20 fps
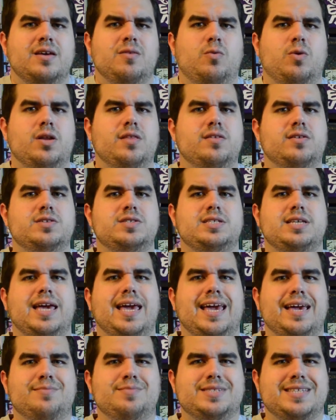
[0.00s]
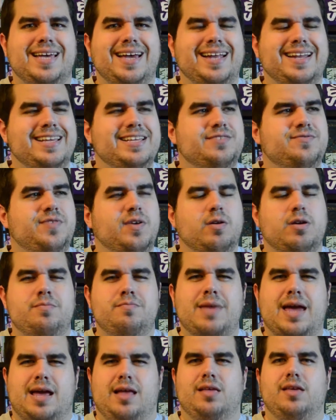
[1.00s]
one of those games that is very
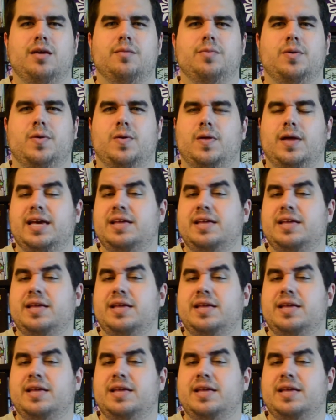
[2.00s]
malleable